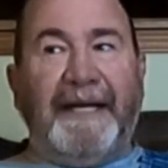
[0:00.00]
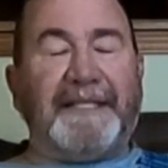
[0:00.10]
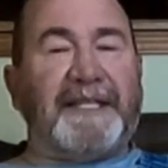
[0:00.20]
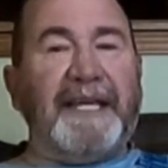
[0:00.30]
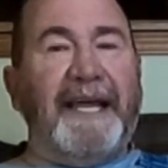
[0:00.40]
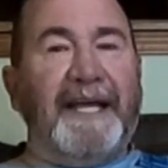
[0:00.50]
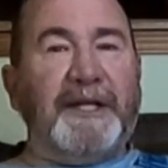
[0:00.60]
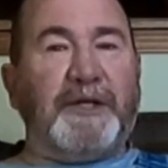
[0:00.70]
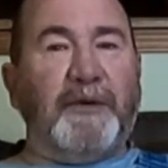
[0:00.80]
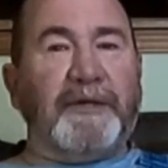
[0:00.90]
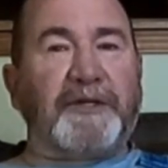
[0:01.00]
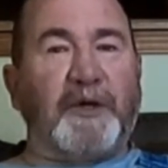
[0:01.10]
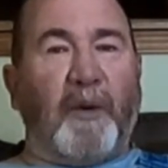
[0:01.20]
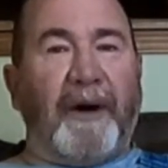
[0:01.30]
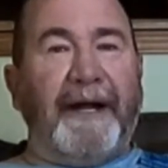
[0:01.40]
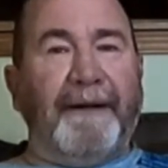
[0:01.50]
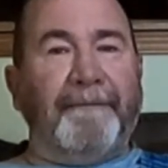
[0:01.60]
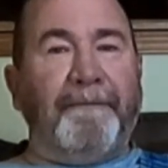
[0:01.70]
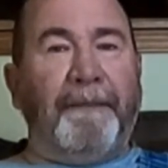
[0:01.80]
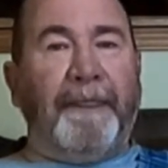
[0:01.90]
it's the end to a story.
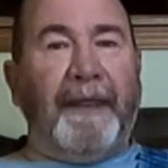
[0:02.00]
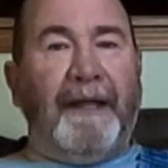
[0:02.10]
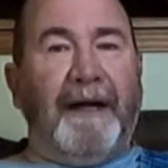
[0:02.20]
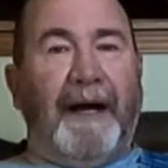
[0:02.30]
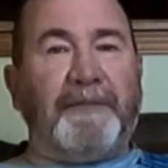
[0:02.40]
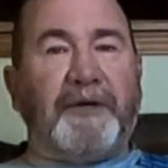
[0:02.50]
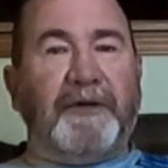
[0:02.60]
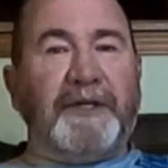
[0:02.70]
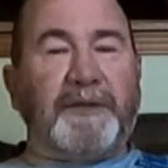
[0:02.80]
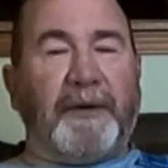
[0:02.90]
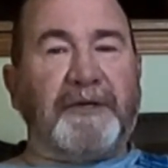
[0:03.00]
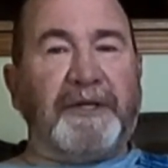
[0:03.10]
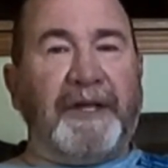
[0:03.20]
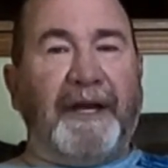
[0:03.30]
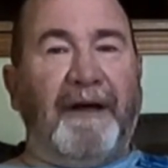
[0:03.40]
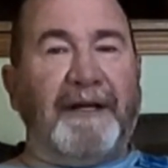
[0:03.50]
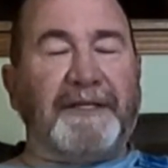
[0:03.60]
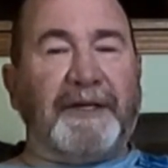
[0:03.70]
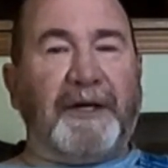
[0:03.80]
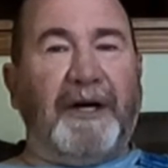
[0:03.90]
I'm sure this person that
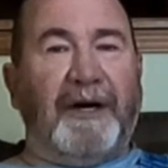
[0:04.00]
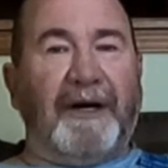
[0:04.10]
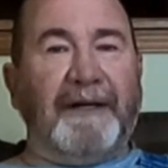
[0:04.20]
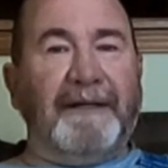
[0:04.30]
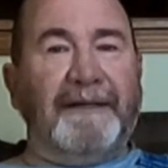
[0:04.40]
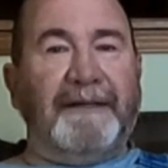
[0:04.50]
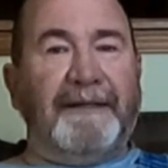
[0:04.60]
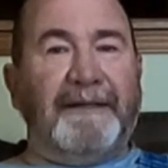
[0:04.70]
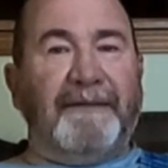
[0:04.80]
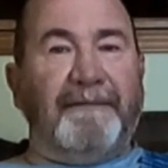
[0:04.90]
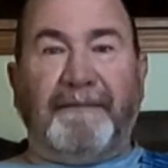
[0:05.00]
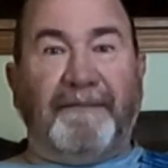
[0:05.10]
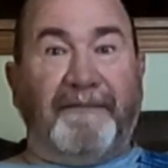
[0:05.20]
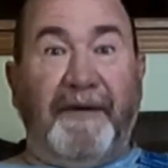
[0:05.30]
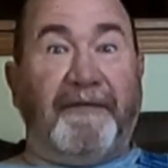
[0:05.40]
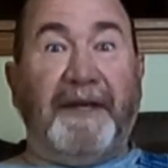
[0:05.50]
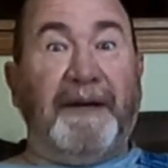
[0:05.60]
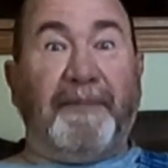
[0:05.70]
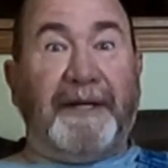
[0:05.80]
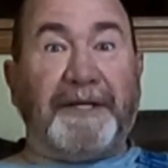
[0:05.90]
lost their car
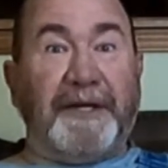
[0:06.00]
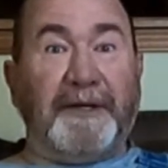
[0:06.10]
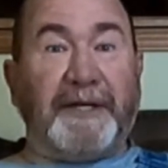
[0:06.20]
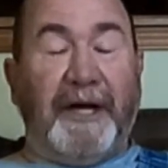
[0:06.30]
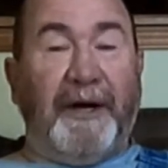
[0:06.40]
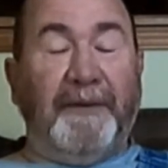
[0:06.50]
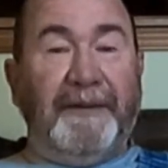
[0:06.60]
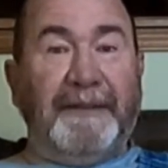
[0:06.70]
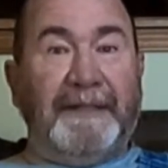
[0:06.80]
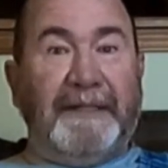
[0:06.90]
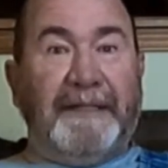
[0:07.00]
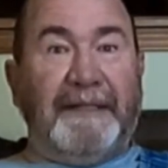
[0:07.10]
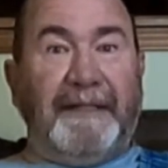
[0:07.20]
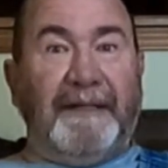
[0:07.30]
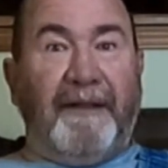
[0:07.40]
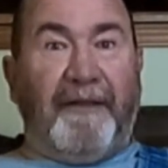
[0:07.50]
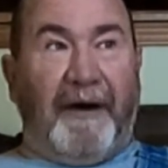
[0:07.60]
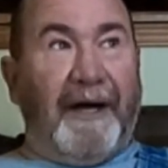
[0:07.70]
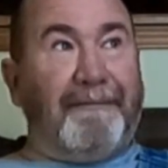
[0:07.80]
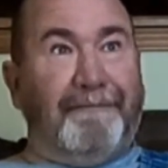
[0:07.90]
15 plus years ago
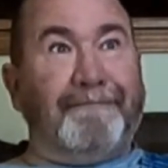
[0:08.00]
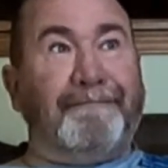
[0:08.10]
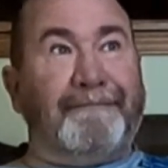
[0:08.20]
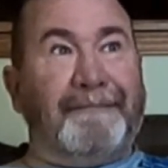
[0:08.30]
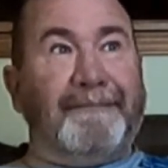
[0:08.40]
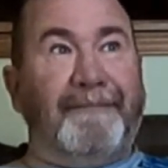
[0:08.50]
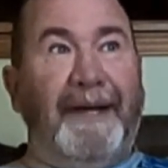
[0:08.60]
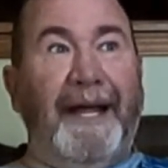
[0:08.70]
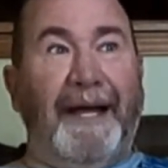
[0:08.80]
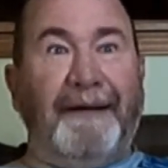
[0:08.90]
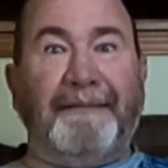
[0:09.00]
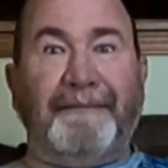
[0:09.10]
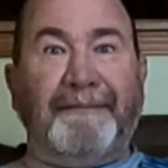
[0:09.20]
thought, man,